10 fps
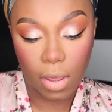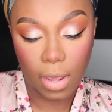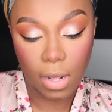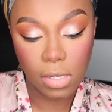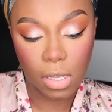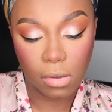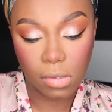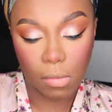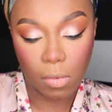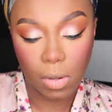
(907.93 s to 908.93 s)
Like it's not
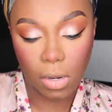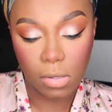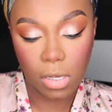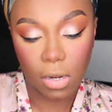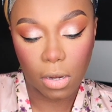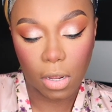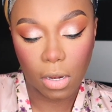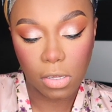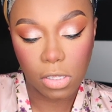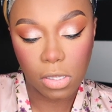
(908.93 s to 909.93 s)
gonna take you know time to get
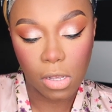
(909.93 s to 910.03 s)
us